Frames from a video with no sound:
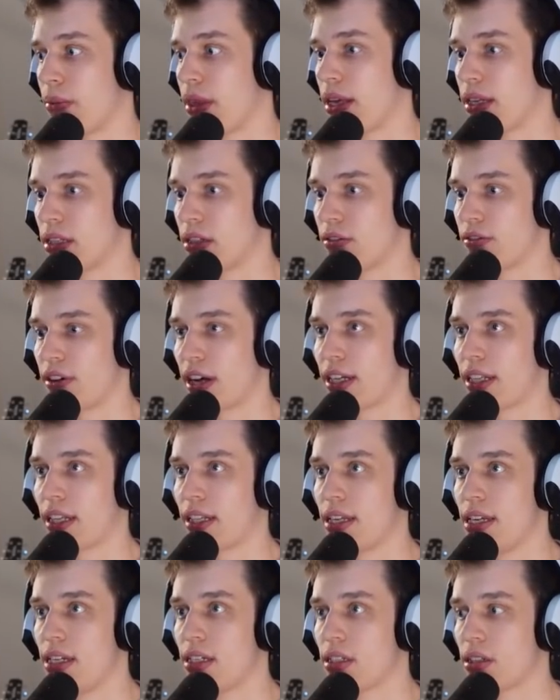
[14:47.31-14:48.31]
It's a fact that
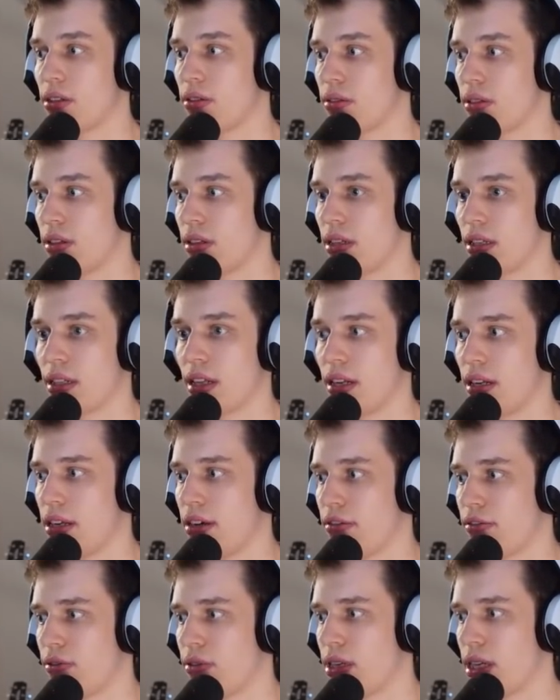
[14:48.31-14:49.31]
he's going to need to
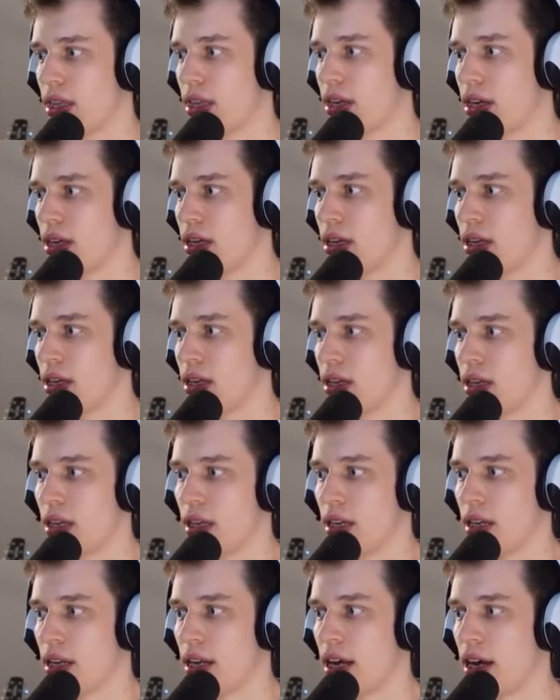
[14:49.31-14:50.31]
live with.
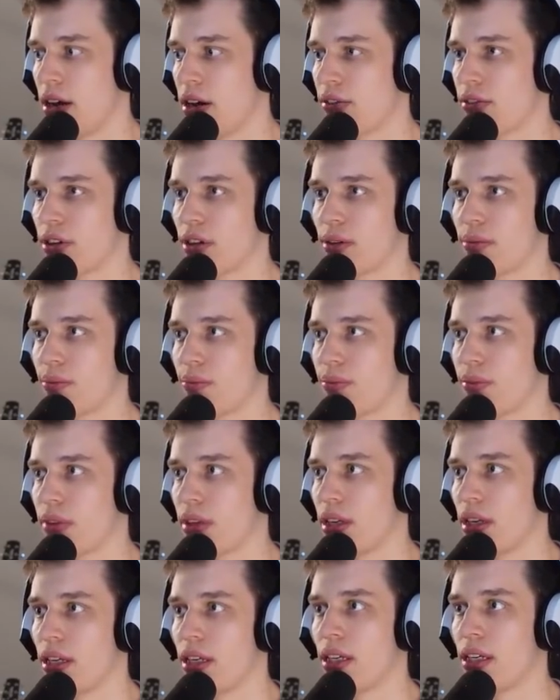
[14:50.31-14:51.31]
However,
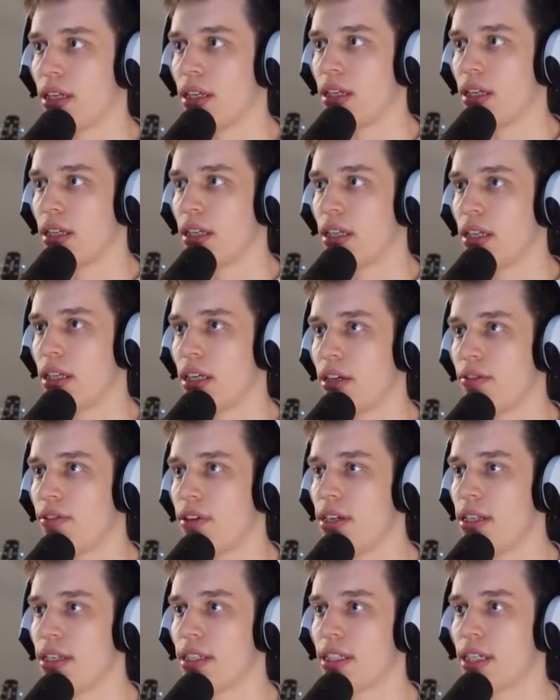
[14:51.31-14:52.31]
if
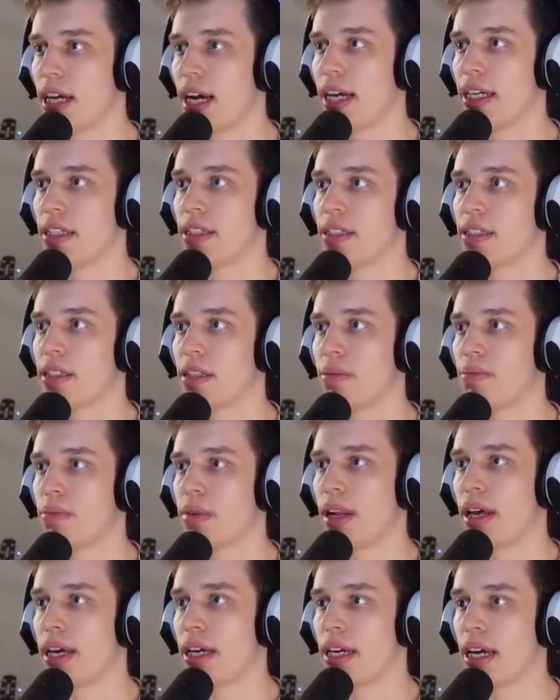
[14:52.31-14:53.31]
he decides to
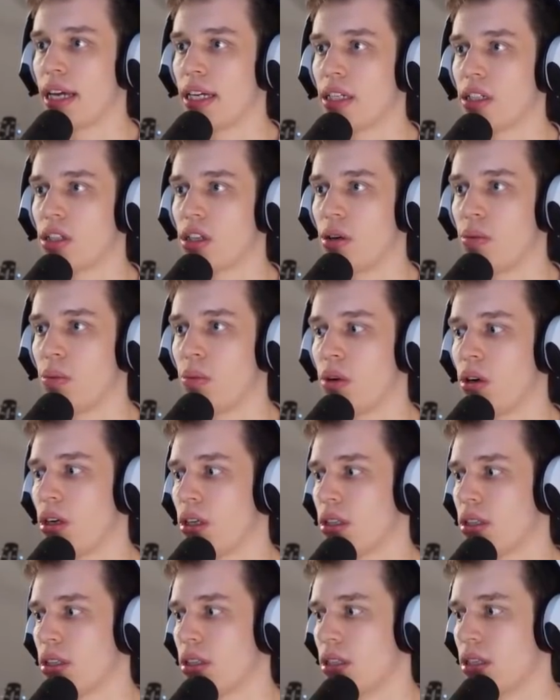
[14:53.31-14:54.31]
play a
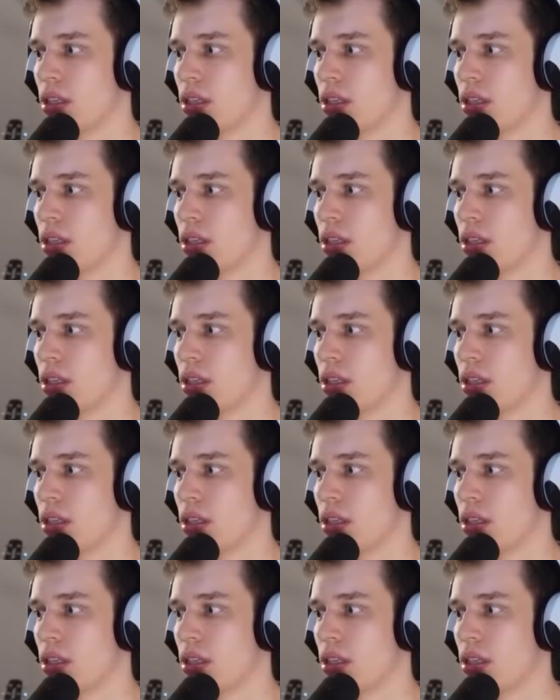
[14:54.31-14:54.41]
somewhat